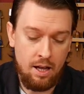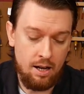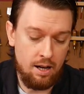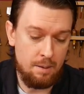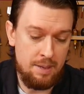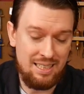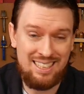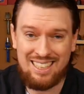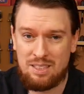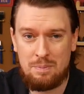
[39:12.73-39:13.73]
Um, it
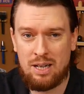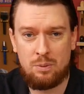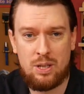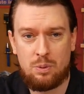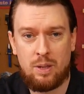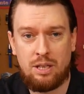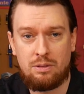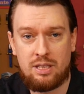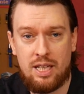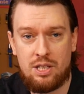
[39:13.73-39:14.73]
doesn't matter which way you
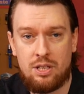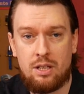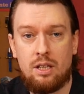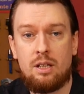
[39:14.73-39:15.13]
stitch,